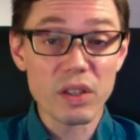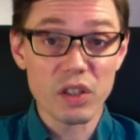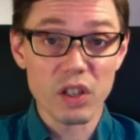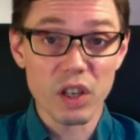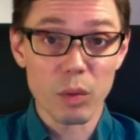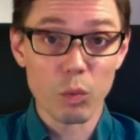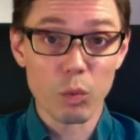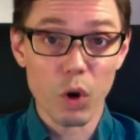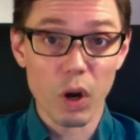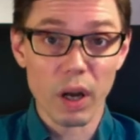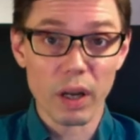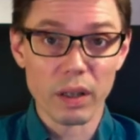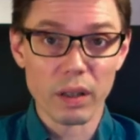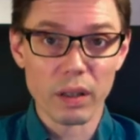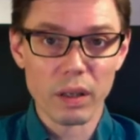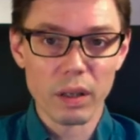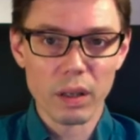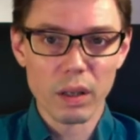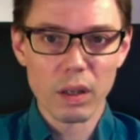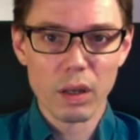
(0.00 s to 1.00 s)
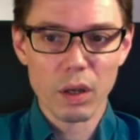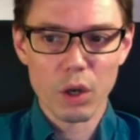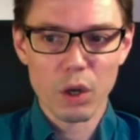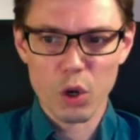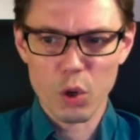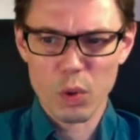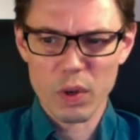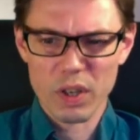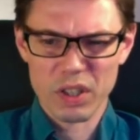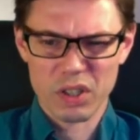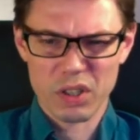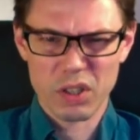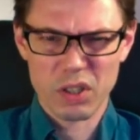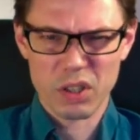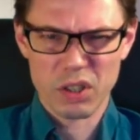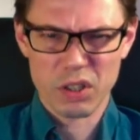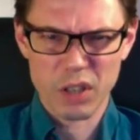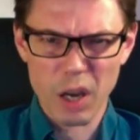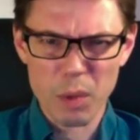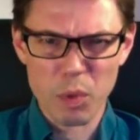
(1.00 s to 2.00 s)
someone who is
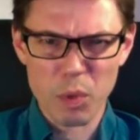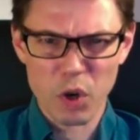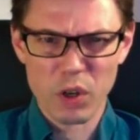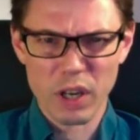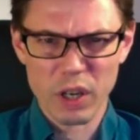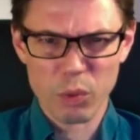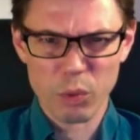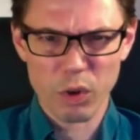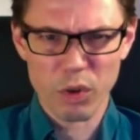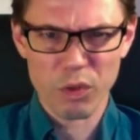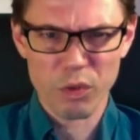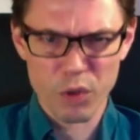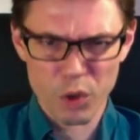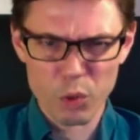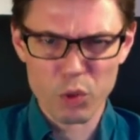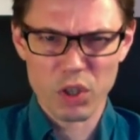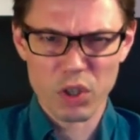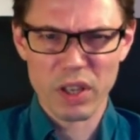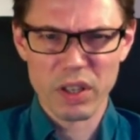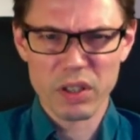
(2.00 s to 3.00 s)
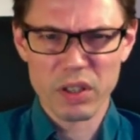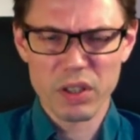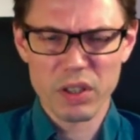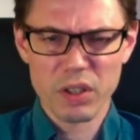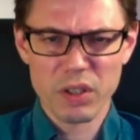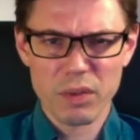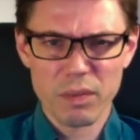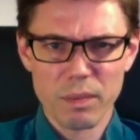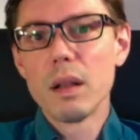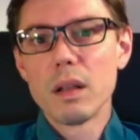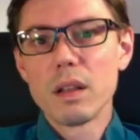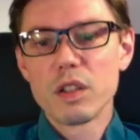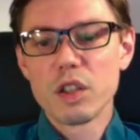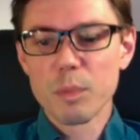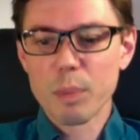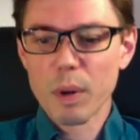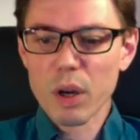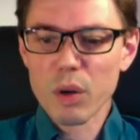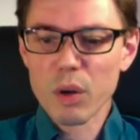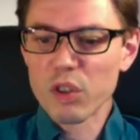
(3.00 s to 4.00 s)
stubborn and refuses.
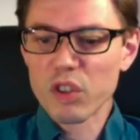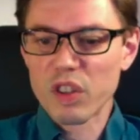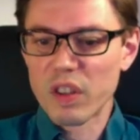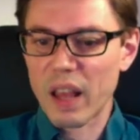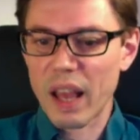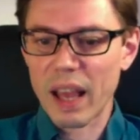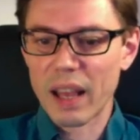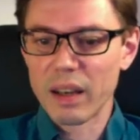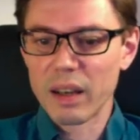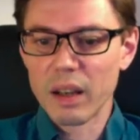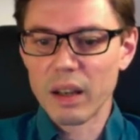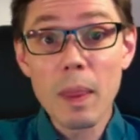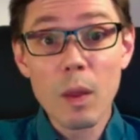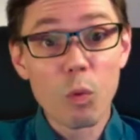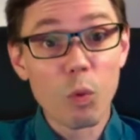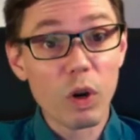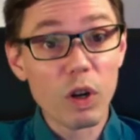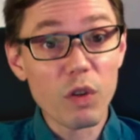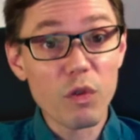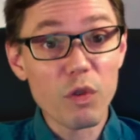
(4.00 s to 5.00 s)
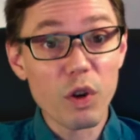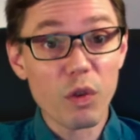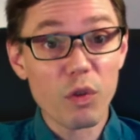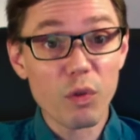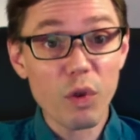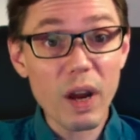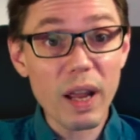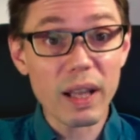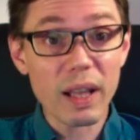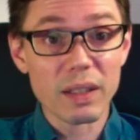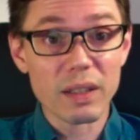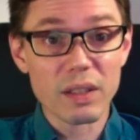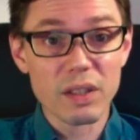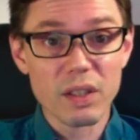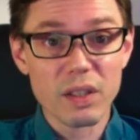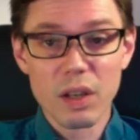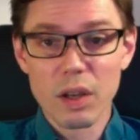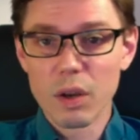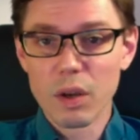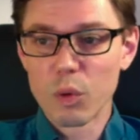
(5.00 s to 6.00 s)
Suppose that one of your
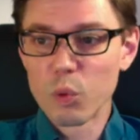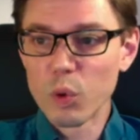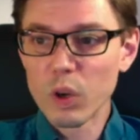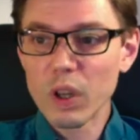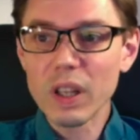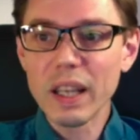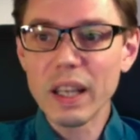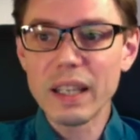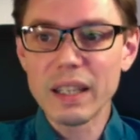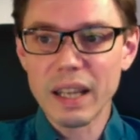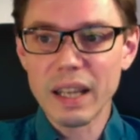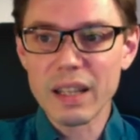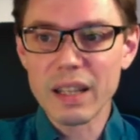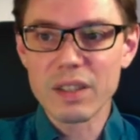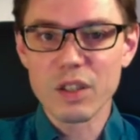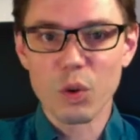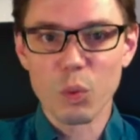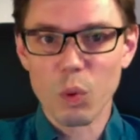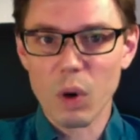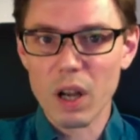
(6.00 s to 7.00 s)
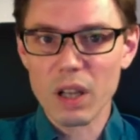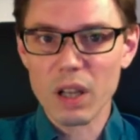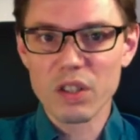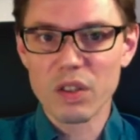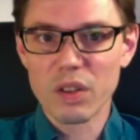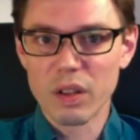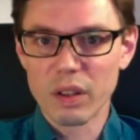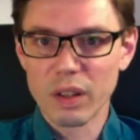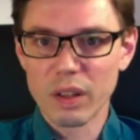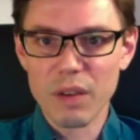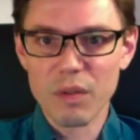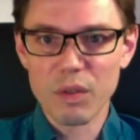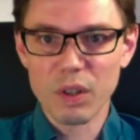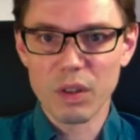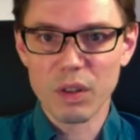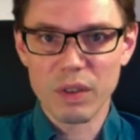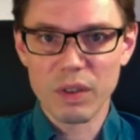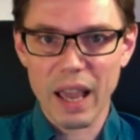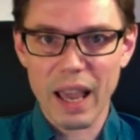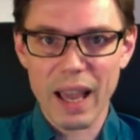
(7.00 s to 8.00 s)
friends really needs to watch the level
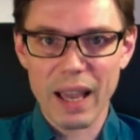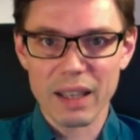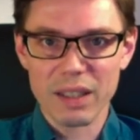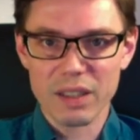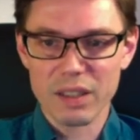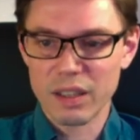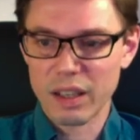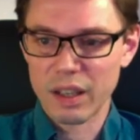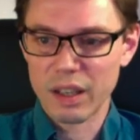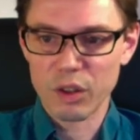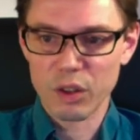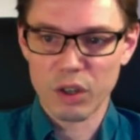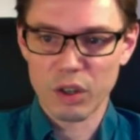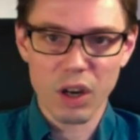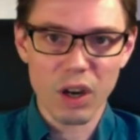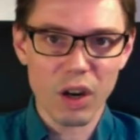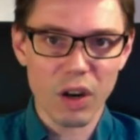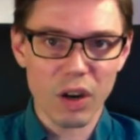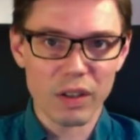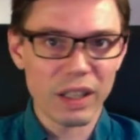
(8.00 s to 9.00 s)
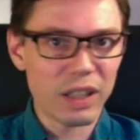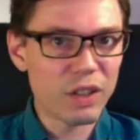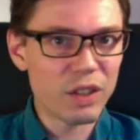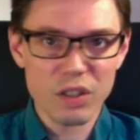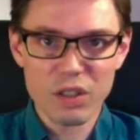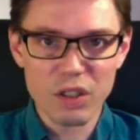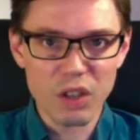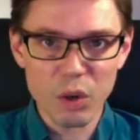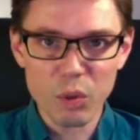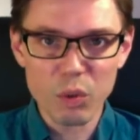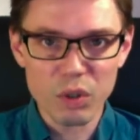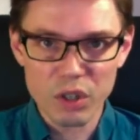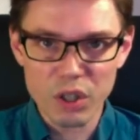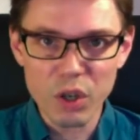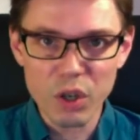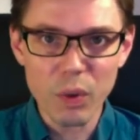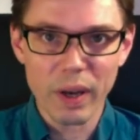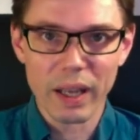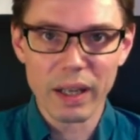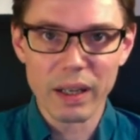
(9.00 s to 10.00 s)
of gas in their car, and they just don't
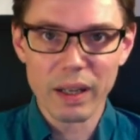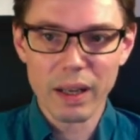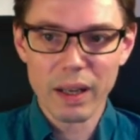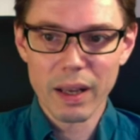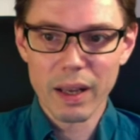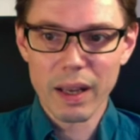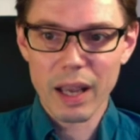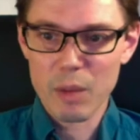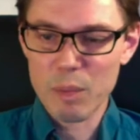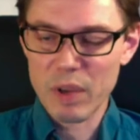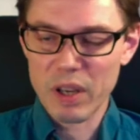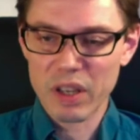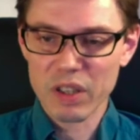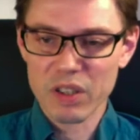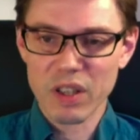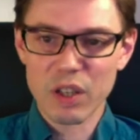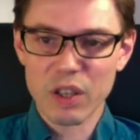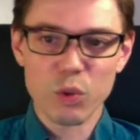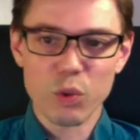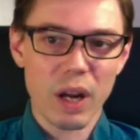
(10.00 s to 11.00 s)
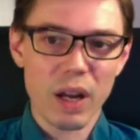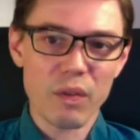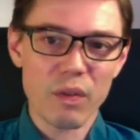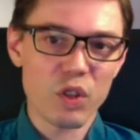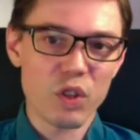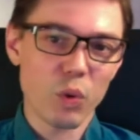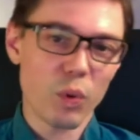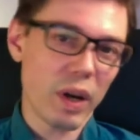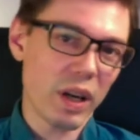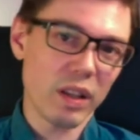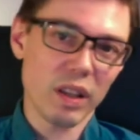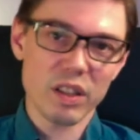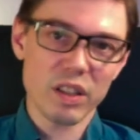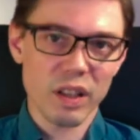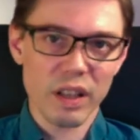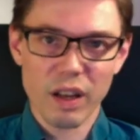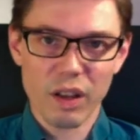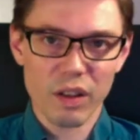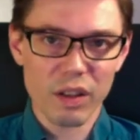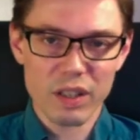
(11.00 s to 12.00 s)
do it. And because they drive so
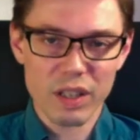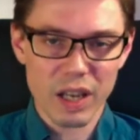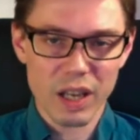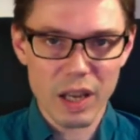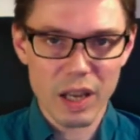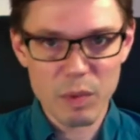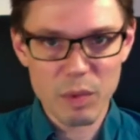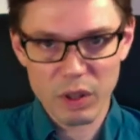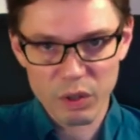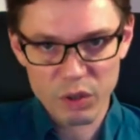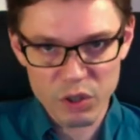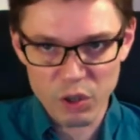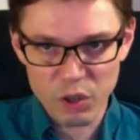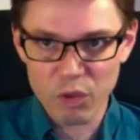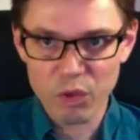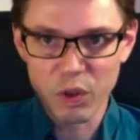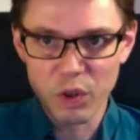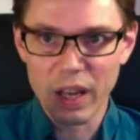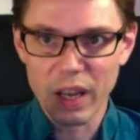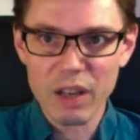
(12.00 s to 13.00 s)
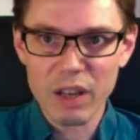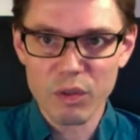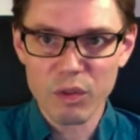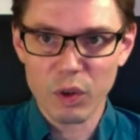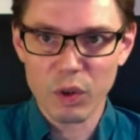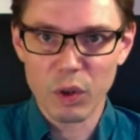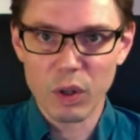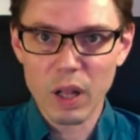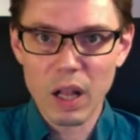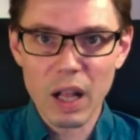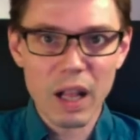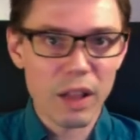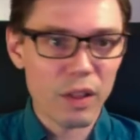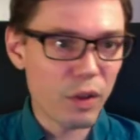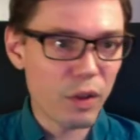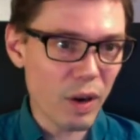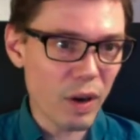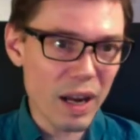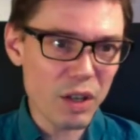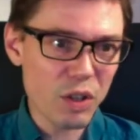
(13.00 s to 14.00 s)
recklessly all the time and they're so forgetful,
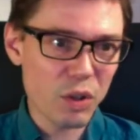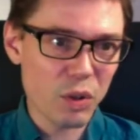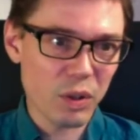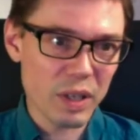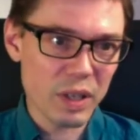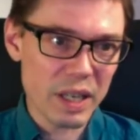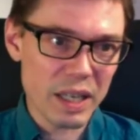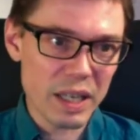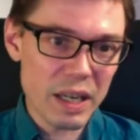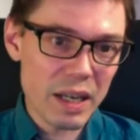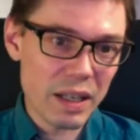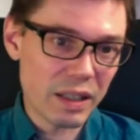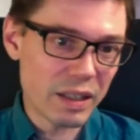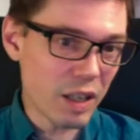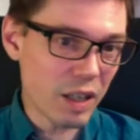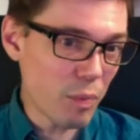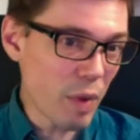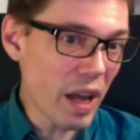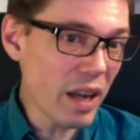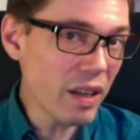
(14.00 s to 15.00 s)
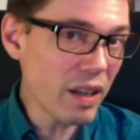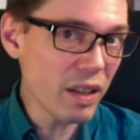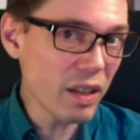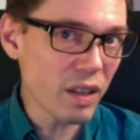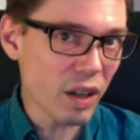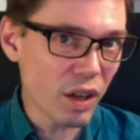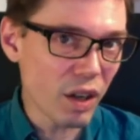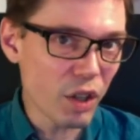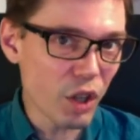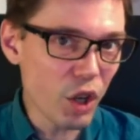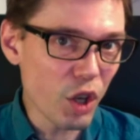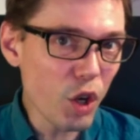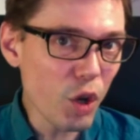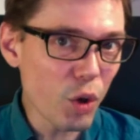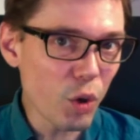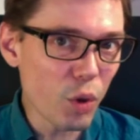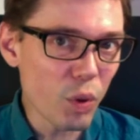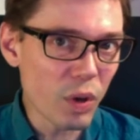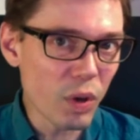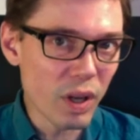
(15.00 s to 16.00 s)
they're actually dependent on
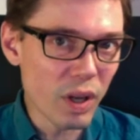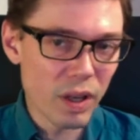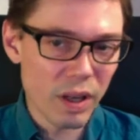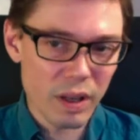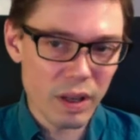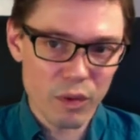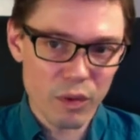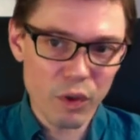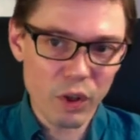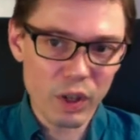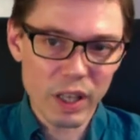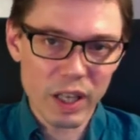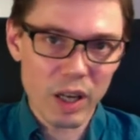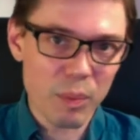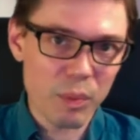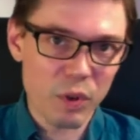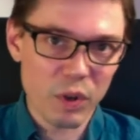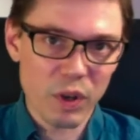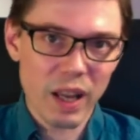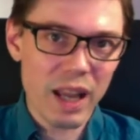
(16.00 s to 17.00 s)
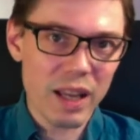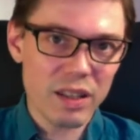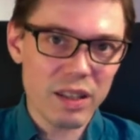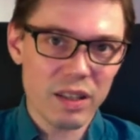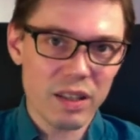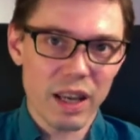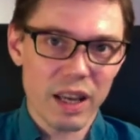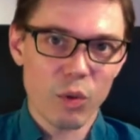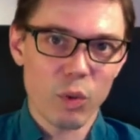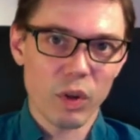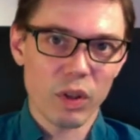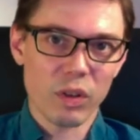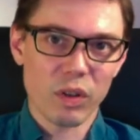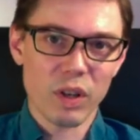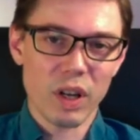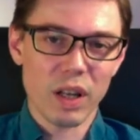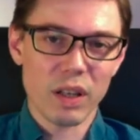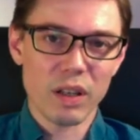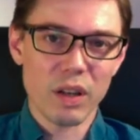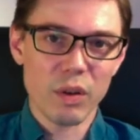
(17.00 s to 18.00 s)
you filling up their gas tank when they're
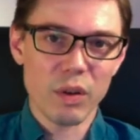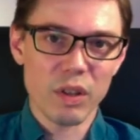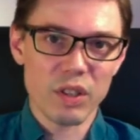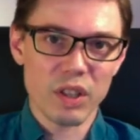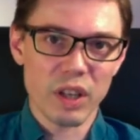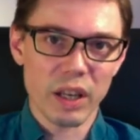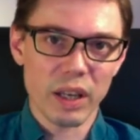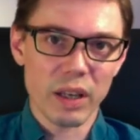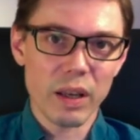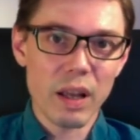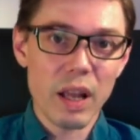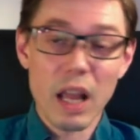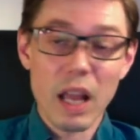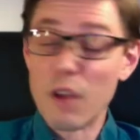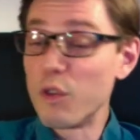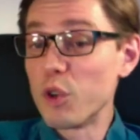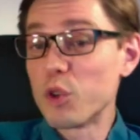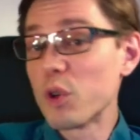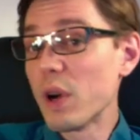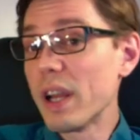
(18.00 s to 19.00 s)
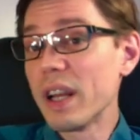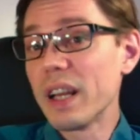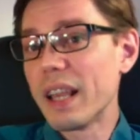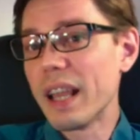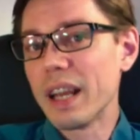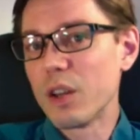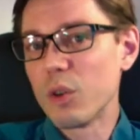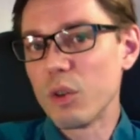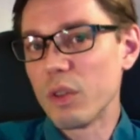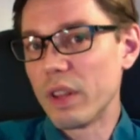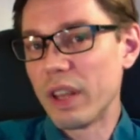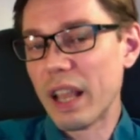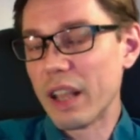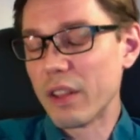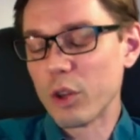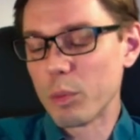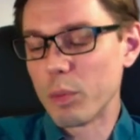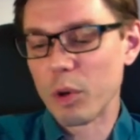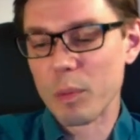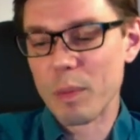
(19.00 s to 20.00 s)
not noticing. If you try to get it get
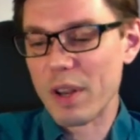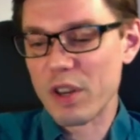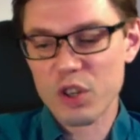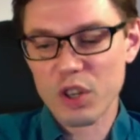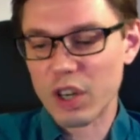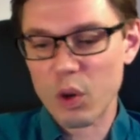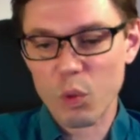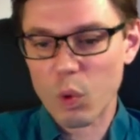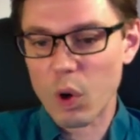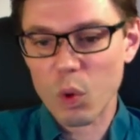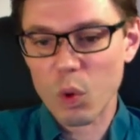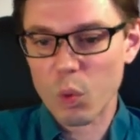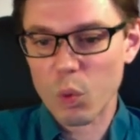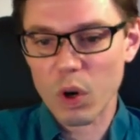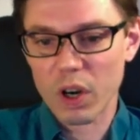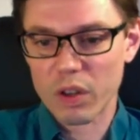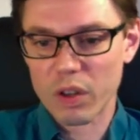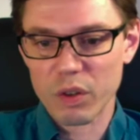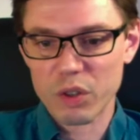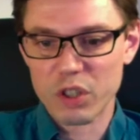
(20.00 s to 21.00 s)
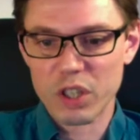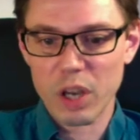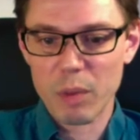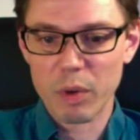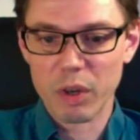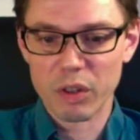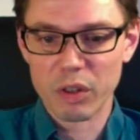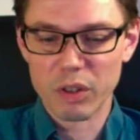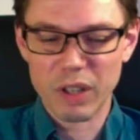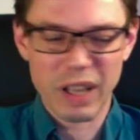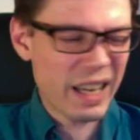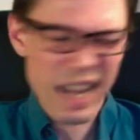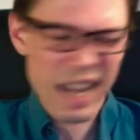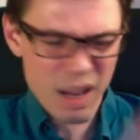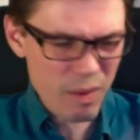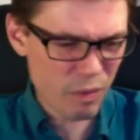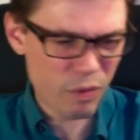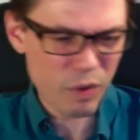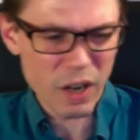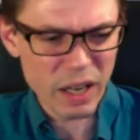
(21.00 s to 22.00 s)
their permission, it won't work. They're stubborn. They're like, ah,
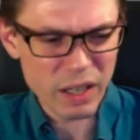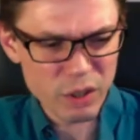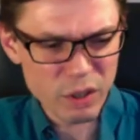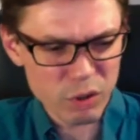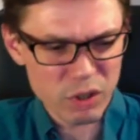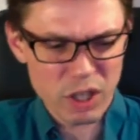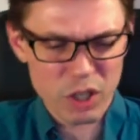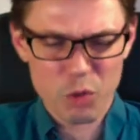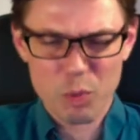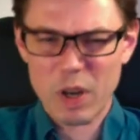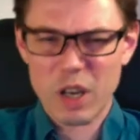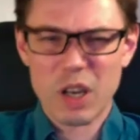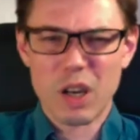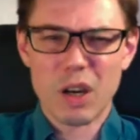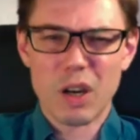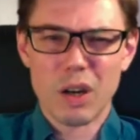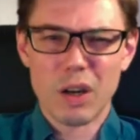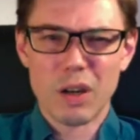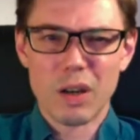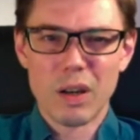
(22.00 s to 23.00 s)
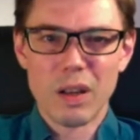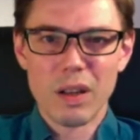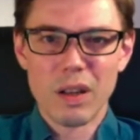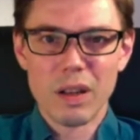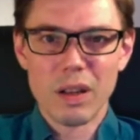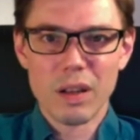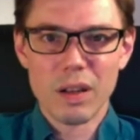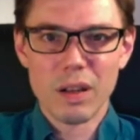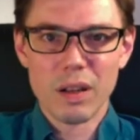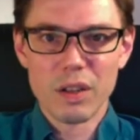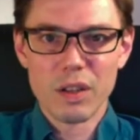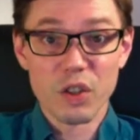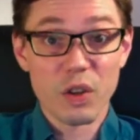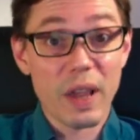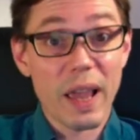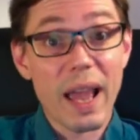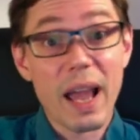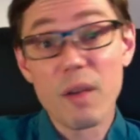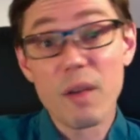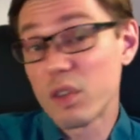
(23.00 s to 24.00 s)
"I'm fine. Don't touch my car." So
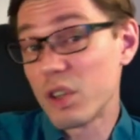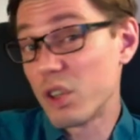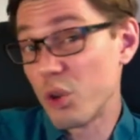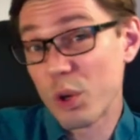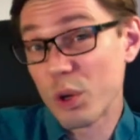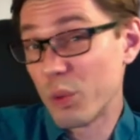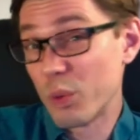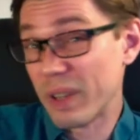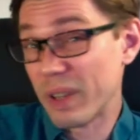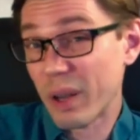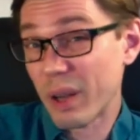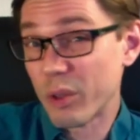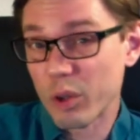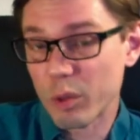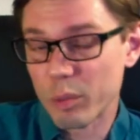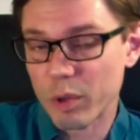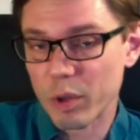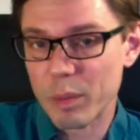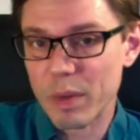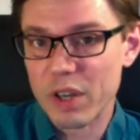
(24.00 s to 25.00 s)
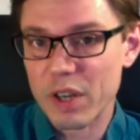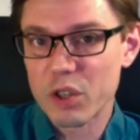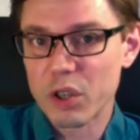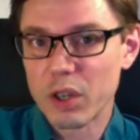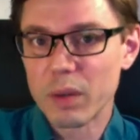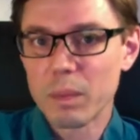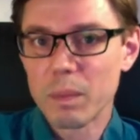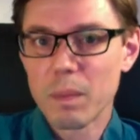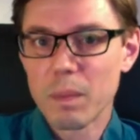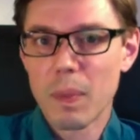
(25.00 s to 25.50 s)
you have to do it without their permission.